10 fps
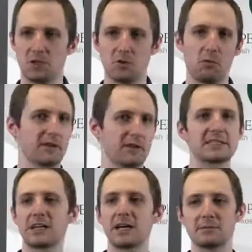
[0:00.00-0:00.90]
way less
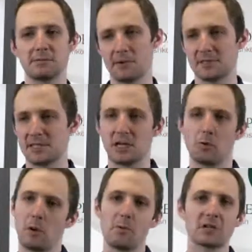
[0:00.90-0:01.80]
time. Sometimes they take
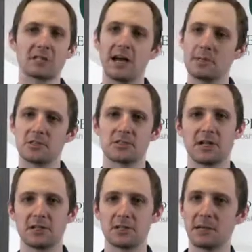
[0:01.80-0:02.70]
way more time. It just
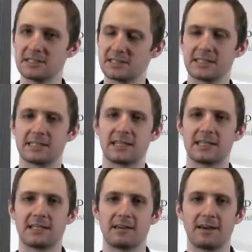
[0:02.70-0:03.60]
kind of depends on
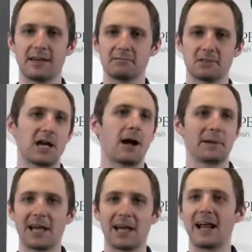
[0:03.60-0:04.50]
the
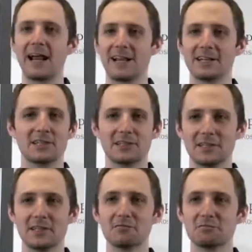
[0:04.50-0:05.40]
topic at hand and
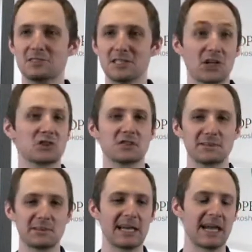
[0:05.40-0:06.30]
the discussions
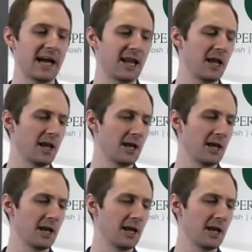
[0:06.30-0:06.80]
being had.